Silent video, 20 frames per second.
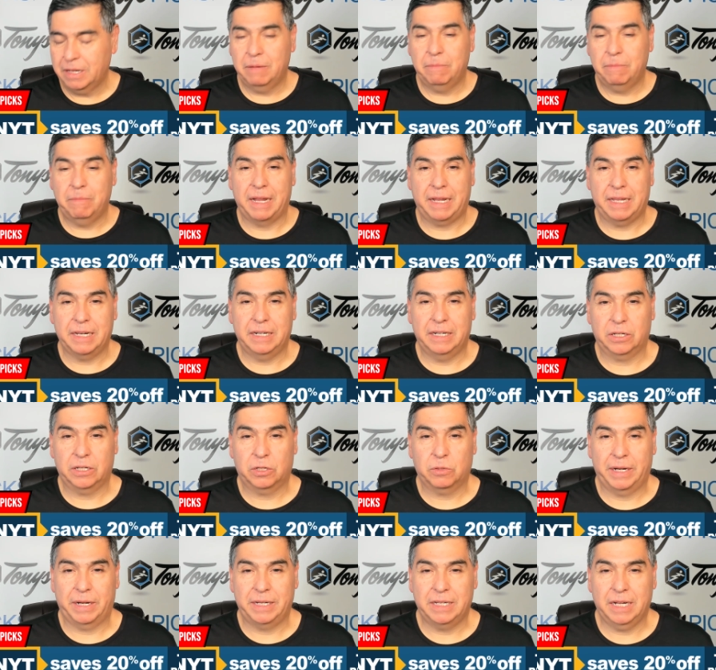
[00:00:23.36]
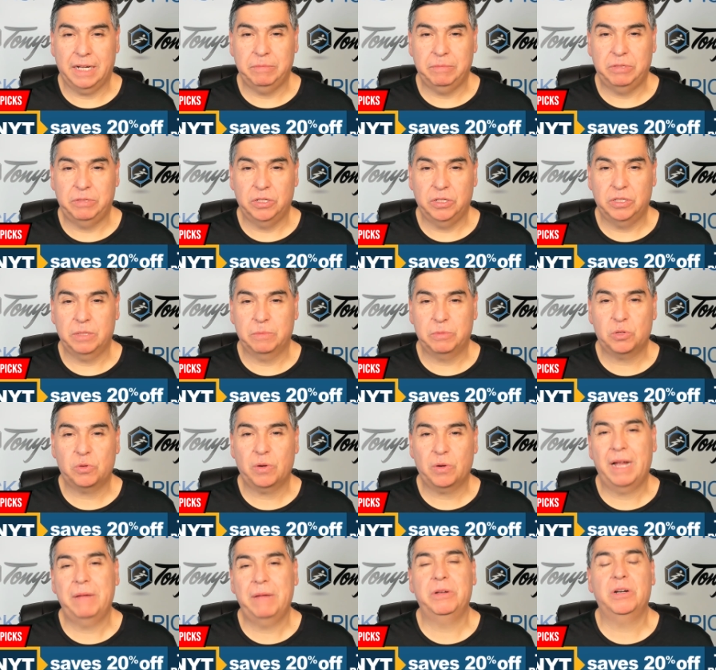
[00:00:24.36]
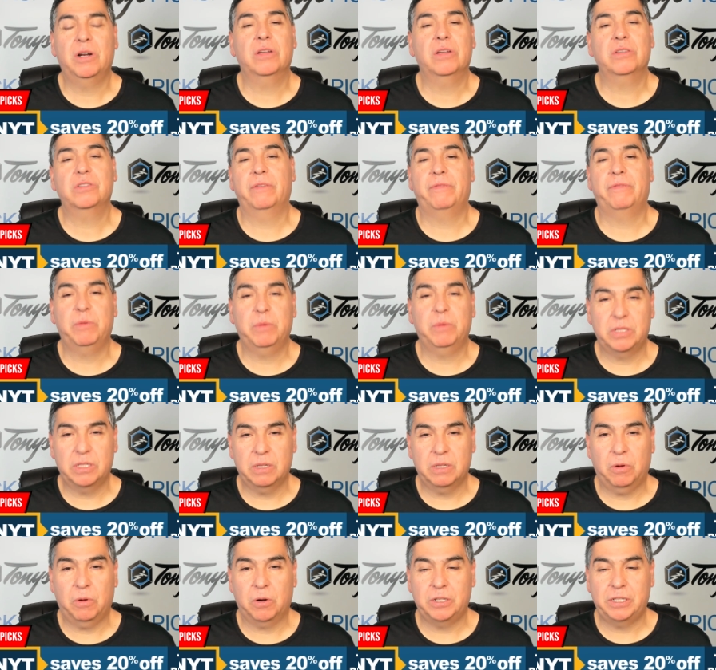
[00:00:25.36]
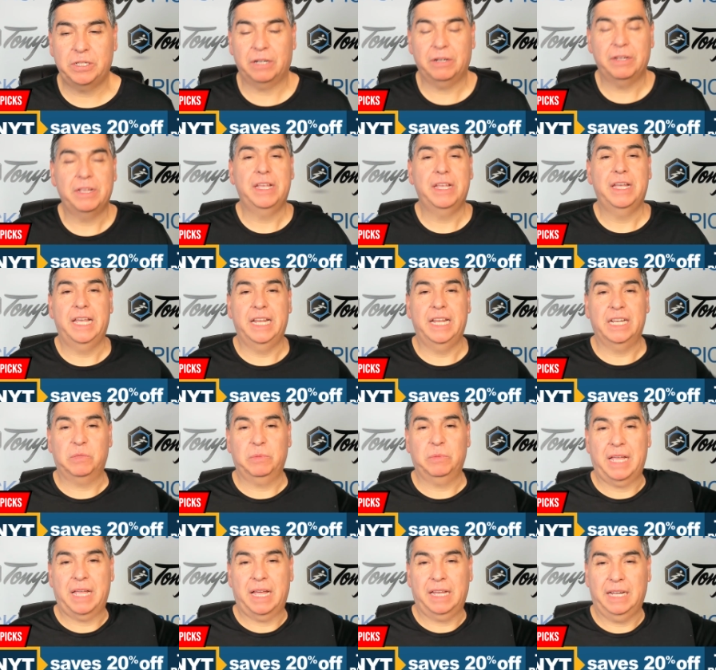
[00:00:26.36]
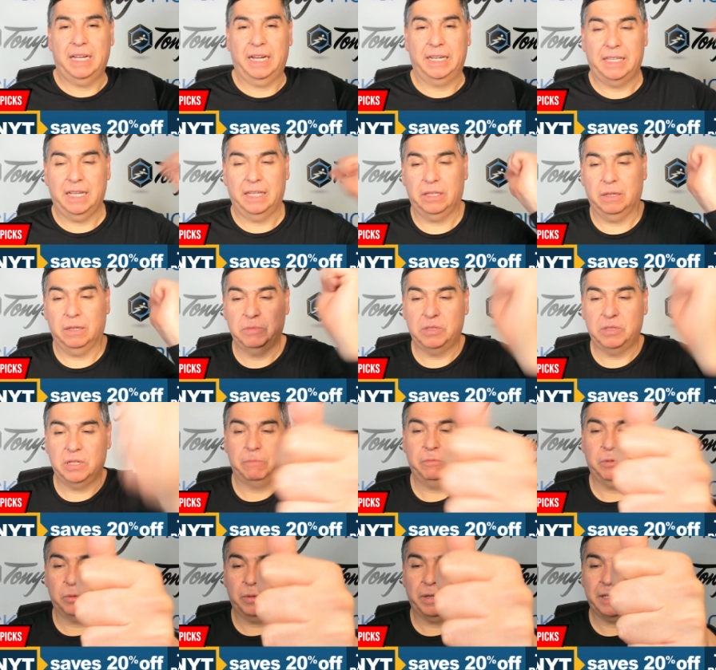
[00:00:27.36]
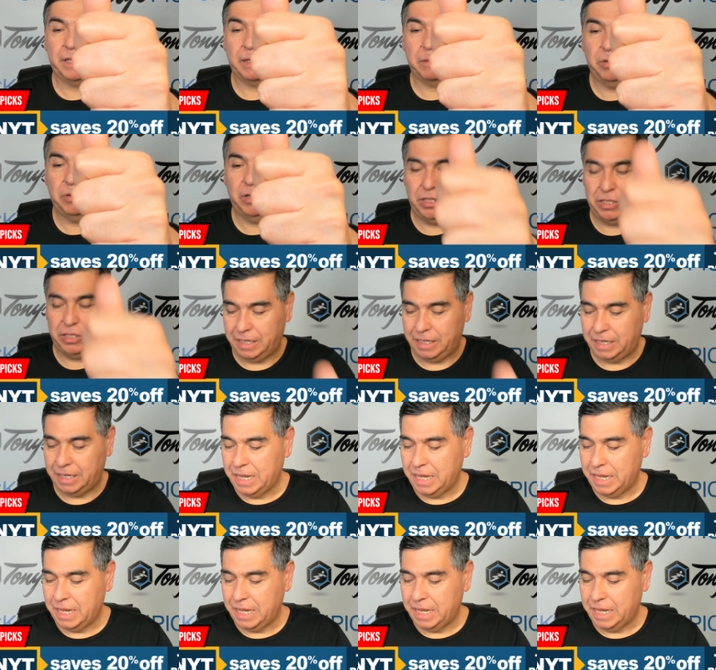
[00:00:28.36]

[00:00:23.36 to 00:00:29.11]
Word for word: Making it a great time to subscribe. And also, if you would support our channel, hit us with that like, that thumbs up. We're greatly appreciated.